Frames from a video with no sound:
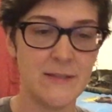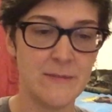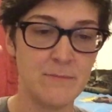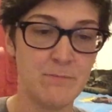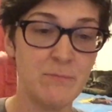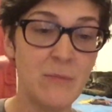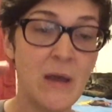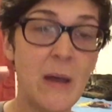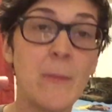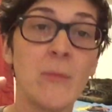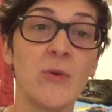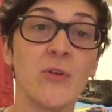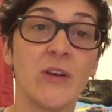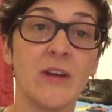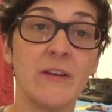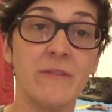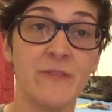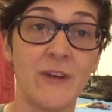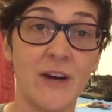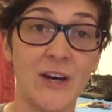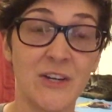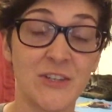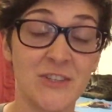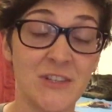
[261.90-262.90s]
Memory
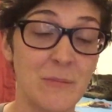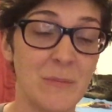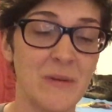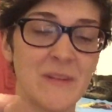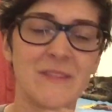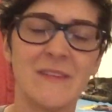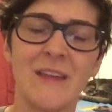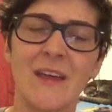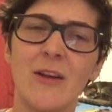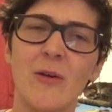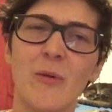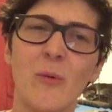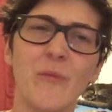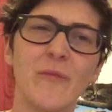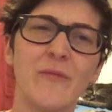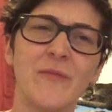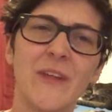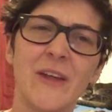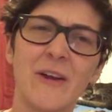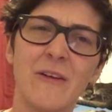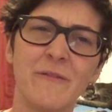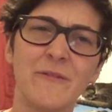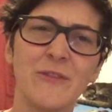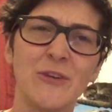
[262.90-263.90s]
function, but they
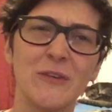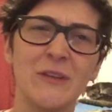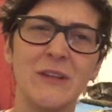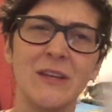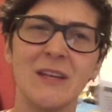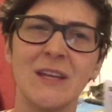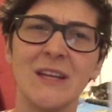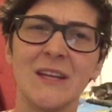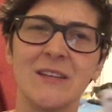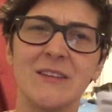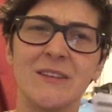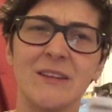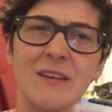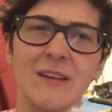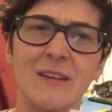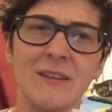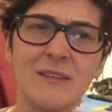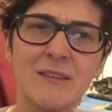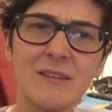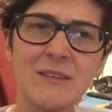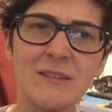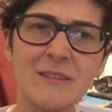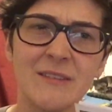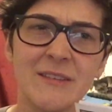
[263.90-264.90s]
don't feel the need
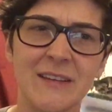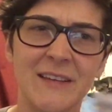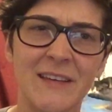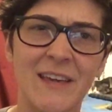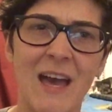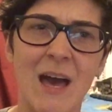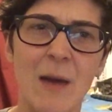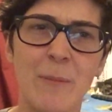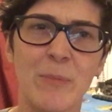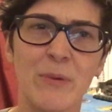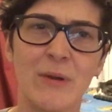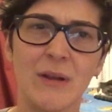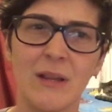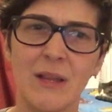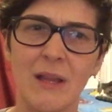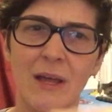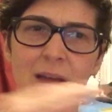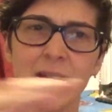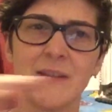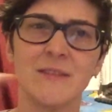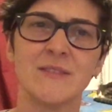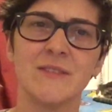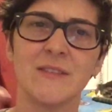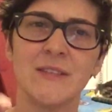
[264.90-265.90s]
to
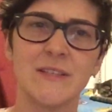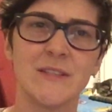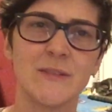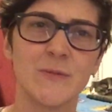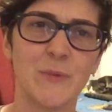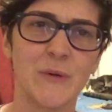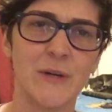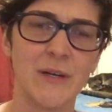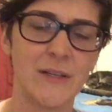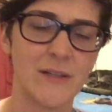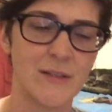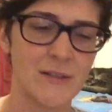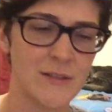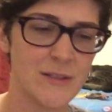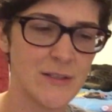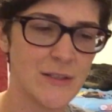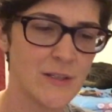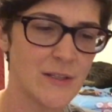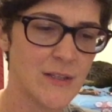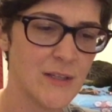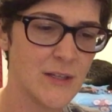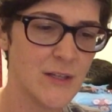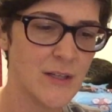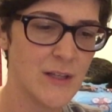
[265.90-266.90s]
capitalize this one.
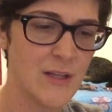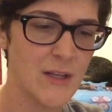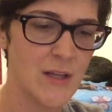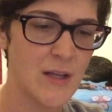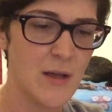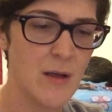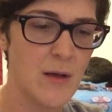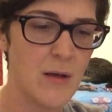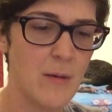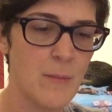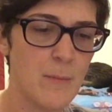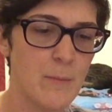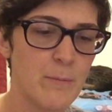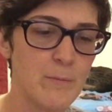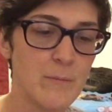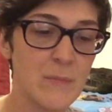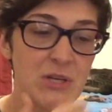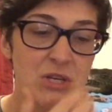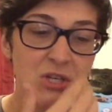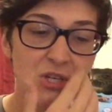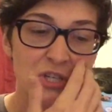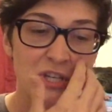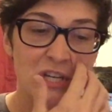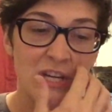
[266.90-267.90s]

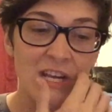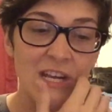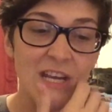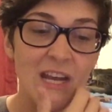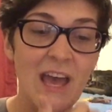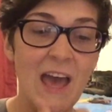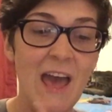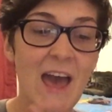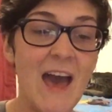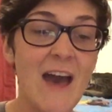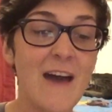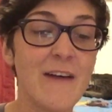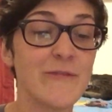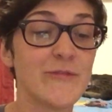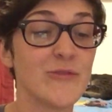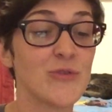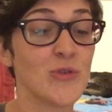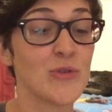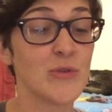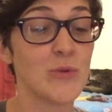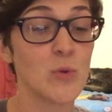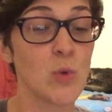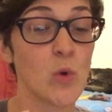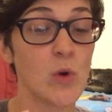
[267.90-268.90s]
Machine
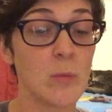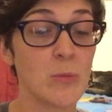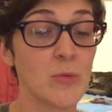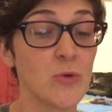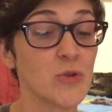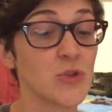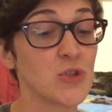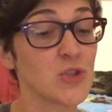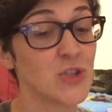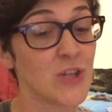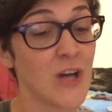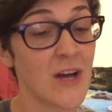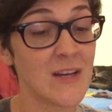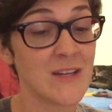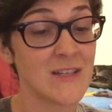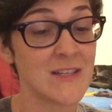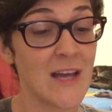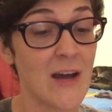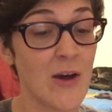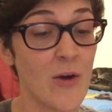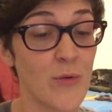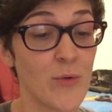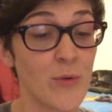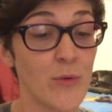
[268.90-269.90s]
after normal
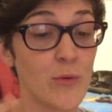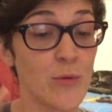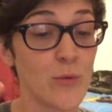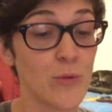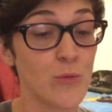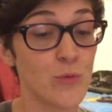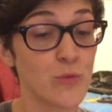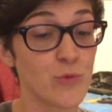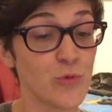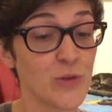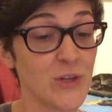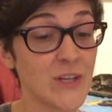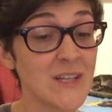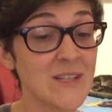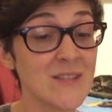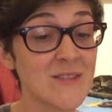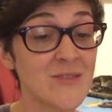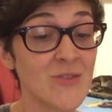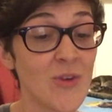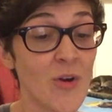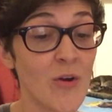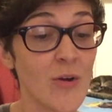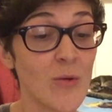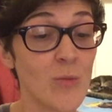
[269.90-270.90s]
shutdown,
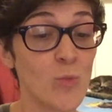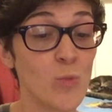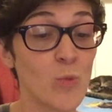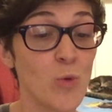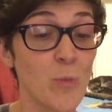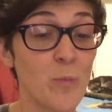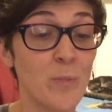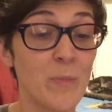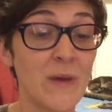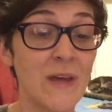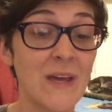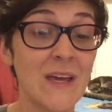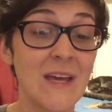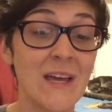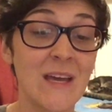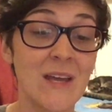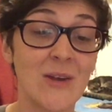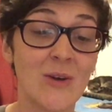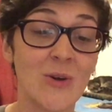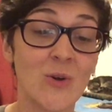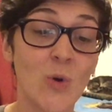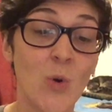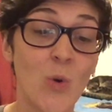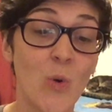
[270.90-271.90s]
restart will be
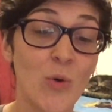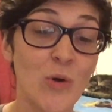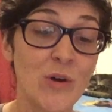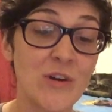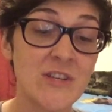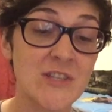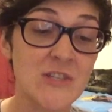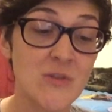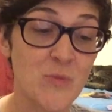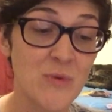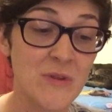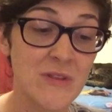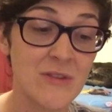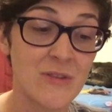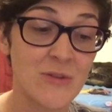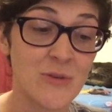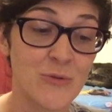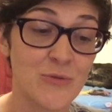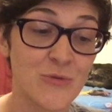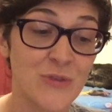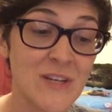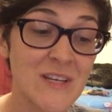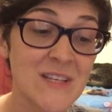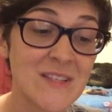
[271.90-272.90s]
in accordance with
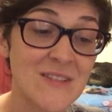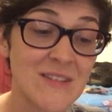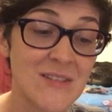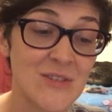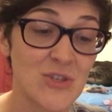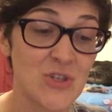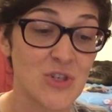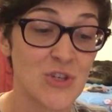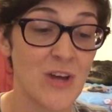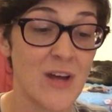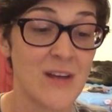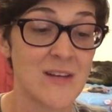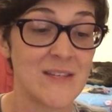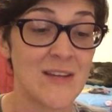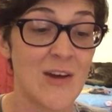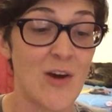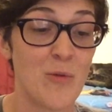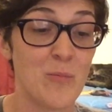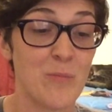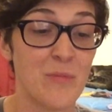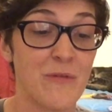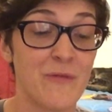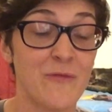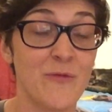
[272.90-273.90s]
the recent
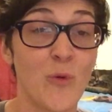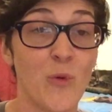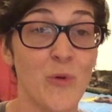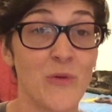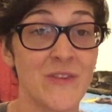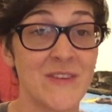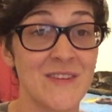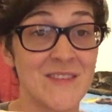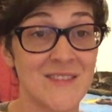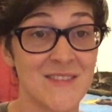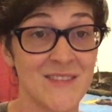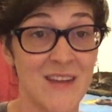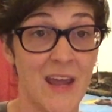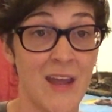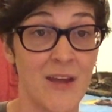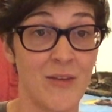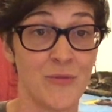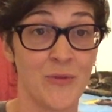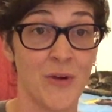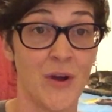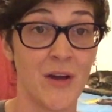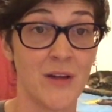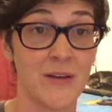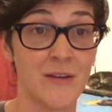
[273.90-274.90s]
shutdown before the state
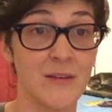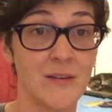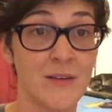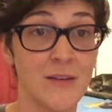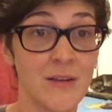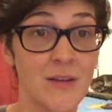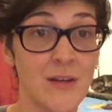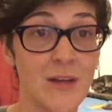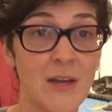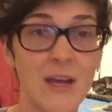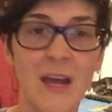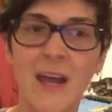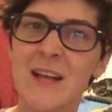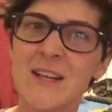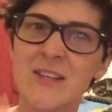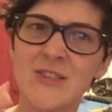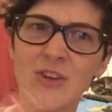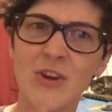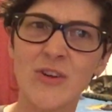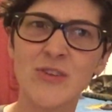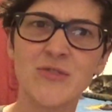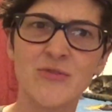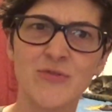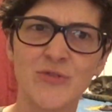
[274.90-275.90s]
run. It
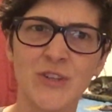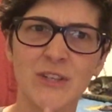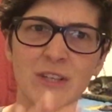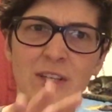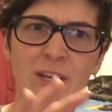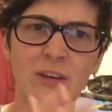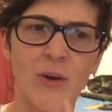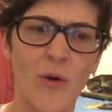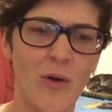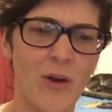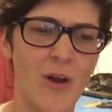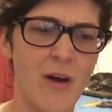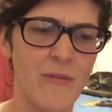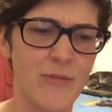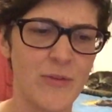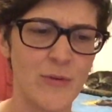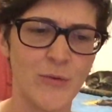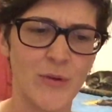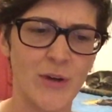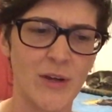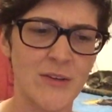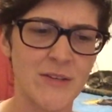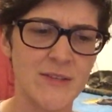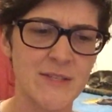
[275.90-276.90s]
starts really going off the
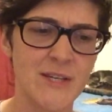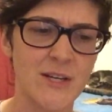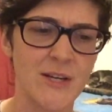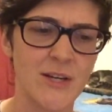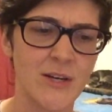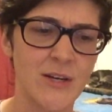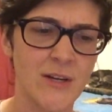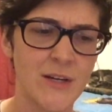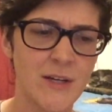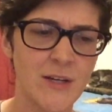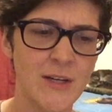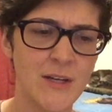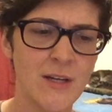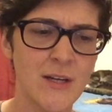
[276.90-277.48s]
rails here.